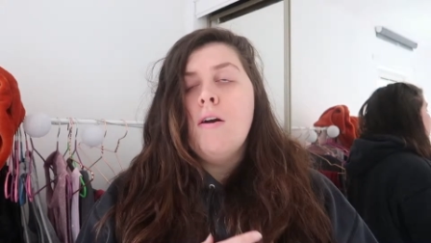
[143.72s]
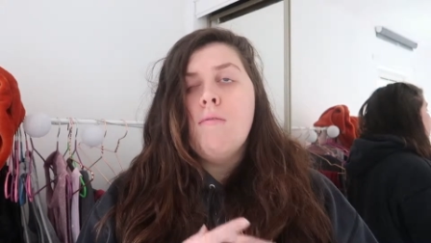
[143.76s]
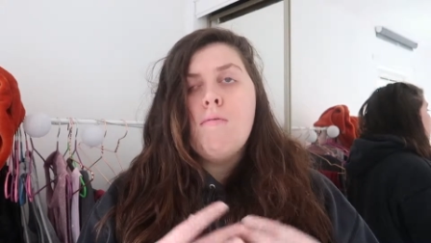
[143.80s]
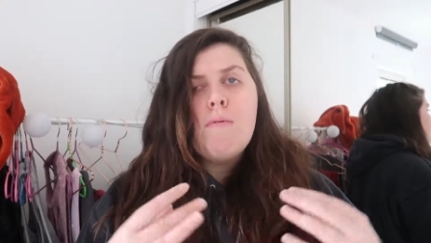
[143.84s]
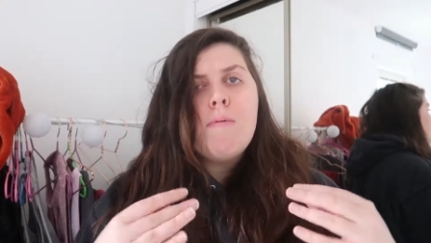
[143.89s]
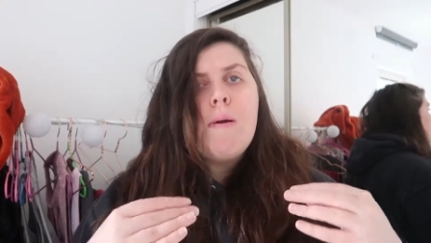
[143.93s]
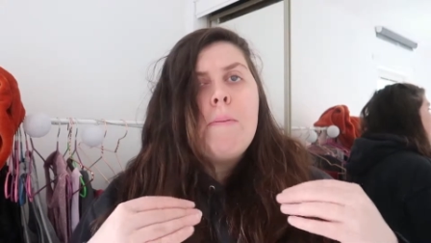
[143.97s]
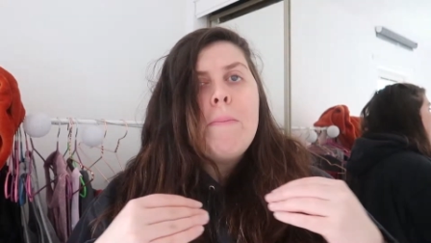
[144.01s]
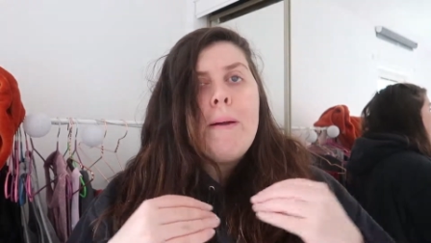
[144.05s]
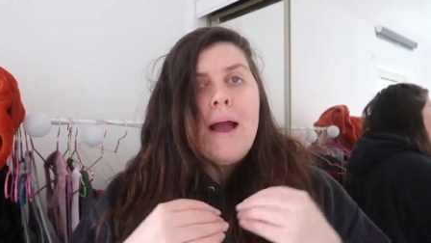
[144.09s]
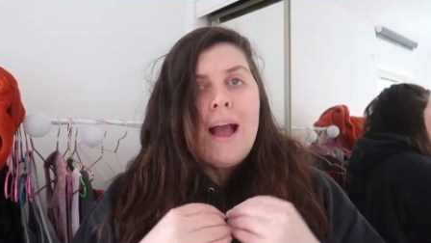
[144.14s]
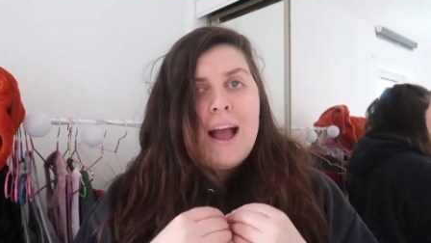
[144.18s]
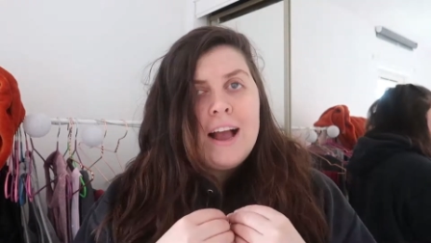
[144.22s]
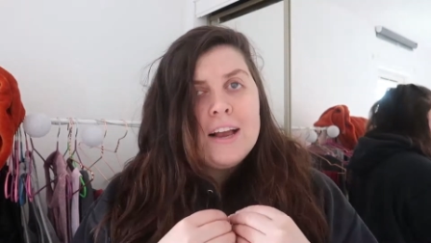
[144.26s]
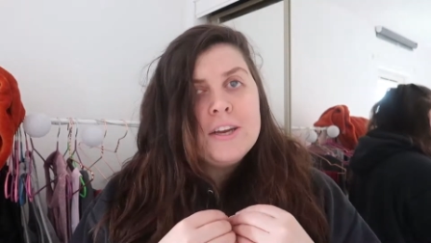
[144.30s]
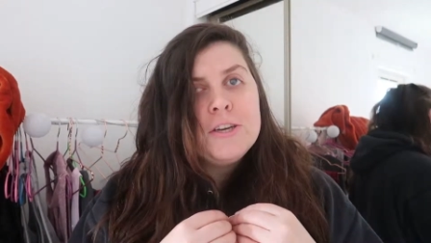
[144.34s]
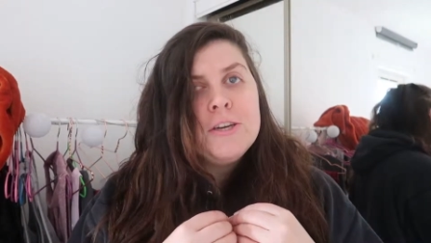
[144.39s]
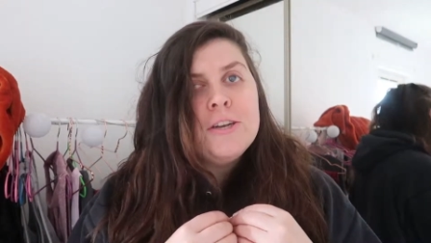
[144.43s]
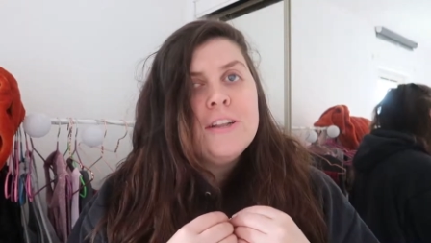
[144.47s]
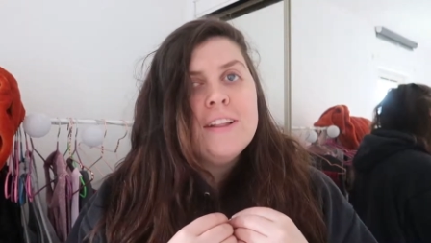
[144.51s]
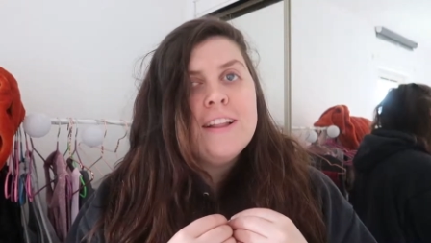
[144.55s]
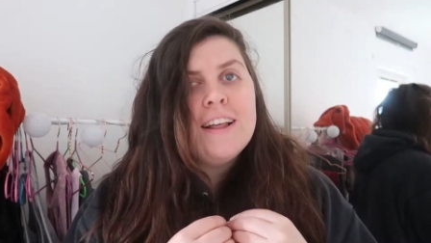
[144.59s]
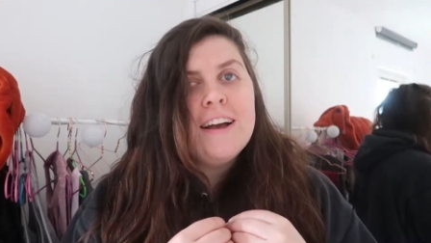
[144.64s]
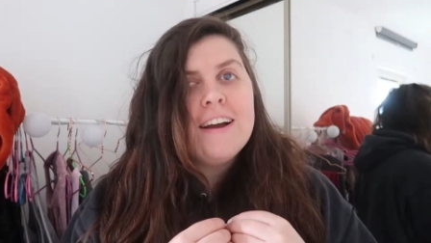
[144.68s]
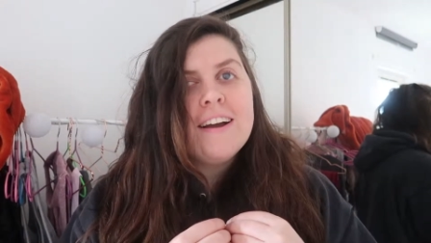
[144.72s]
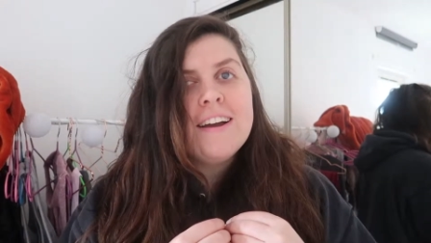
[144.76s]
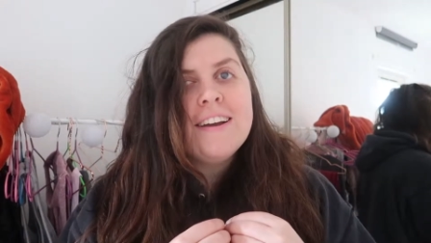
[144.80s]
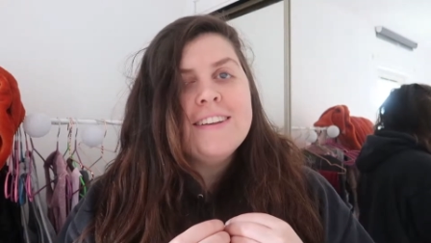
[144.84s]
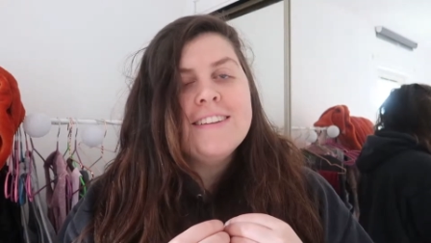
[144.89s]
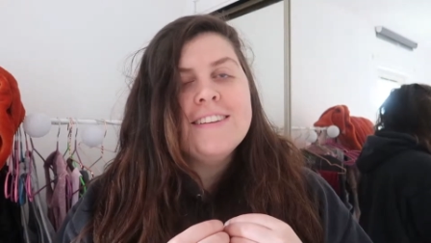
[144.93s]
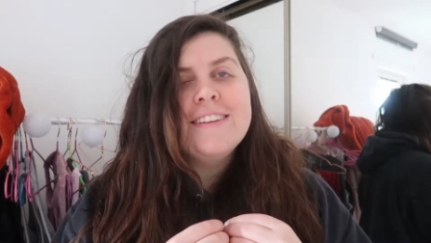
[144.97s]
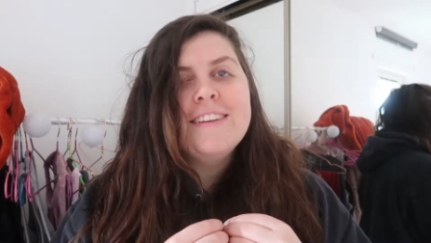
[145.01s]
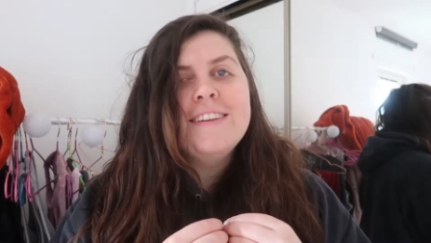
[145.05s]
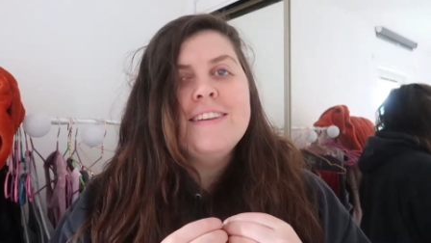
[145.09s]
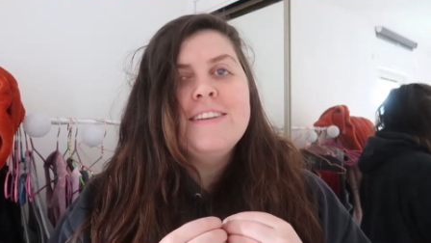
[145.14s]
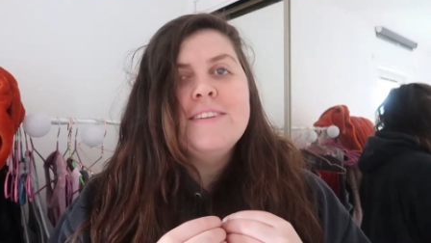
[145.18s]
where my passion lies.
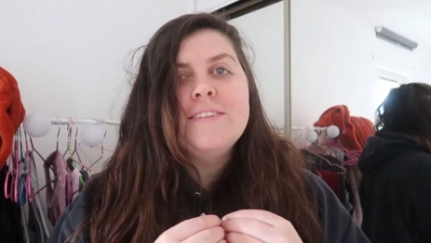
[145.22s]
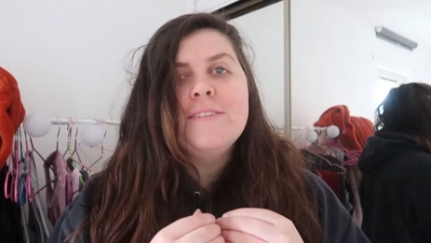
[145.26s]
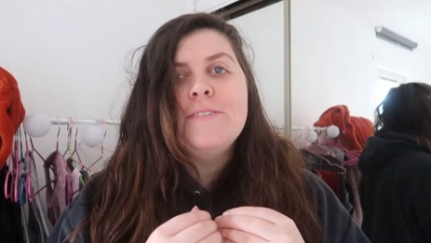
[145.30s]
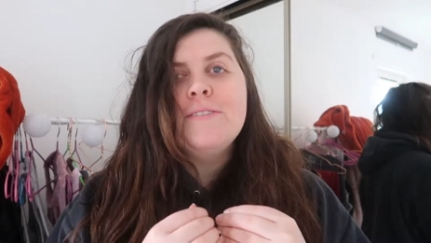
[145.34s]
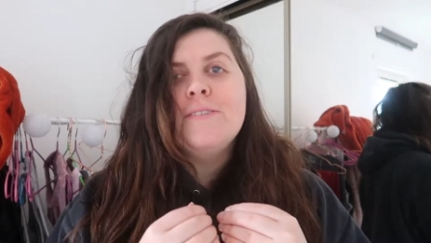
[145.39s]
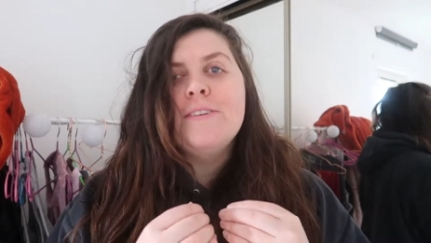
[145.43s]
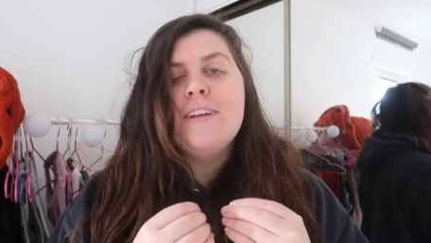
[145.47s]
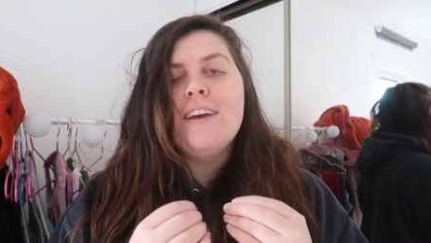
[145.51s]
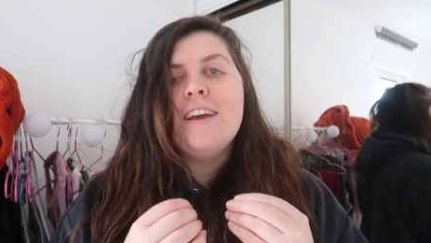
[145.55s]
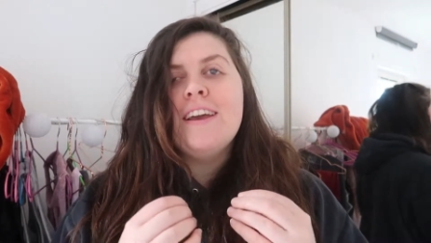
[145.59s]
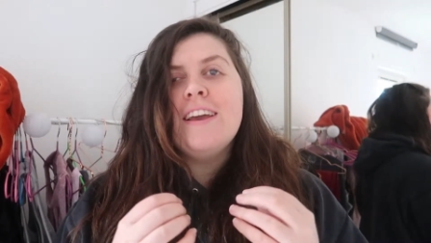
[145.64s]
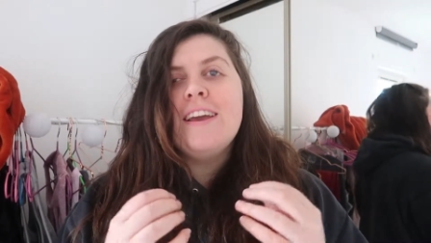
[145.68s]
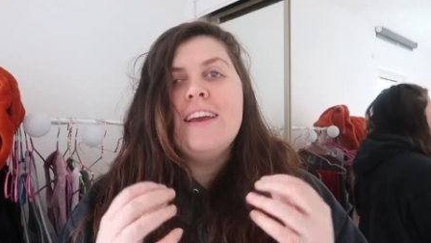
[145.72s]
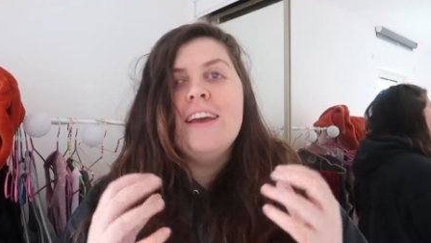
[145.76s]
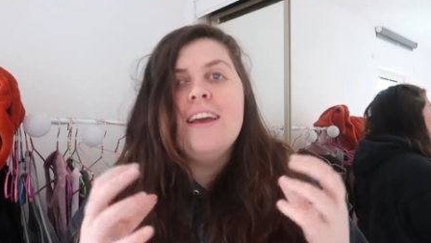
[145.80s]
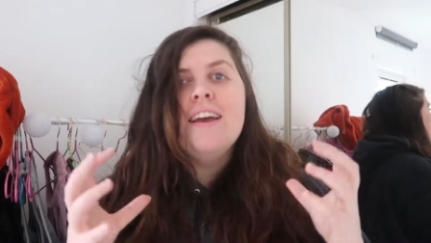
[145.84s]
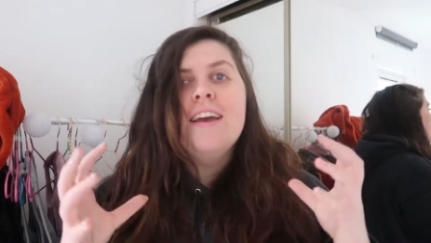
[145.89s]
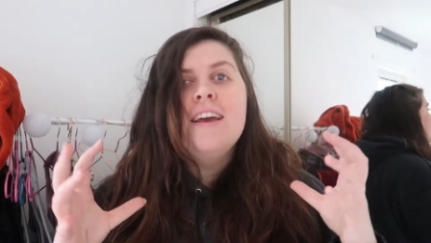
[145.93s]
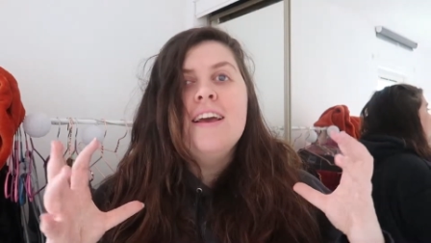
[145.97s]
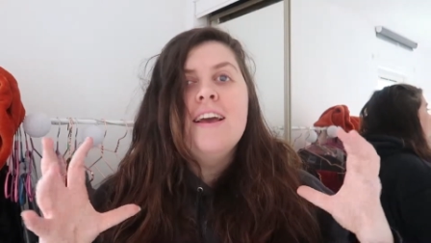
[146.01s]
So like